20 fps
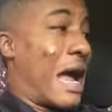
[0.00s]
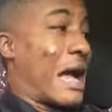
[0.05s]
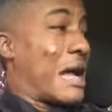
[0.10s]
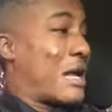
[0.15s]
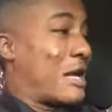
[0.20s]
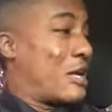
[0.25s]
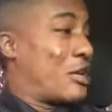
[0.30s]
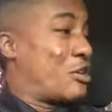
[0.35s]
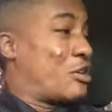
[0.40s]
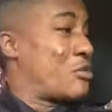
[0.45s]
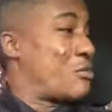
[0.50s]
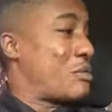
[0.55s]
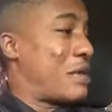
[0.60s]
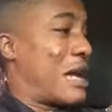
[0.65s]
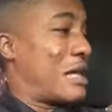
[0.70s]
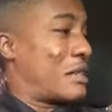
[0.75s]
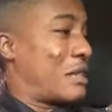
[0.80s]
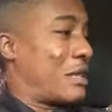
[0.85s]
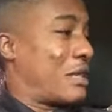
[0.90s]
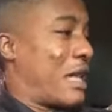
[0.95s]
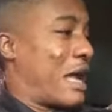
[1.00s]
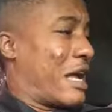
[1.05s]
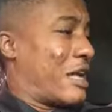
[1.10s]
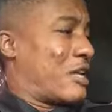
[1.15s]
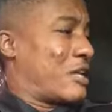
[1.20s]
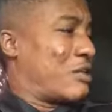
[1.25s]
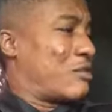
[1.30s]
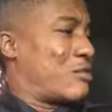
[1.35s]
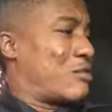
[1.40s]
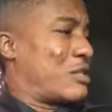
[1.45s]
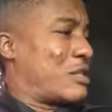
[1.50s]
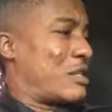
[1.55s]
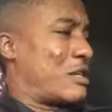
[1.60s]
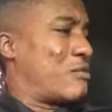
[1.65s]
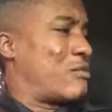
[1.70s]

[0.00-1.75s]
Chris. Get out my car.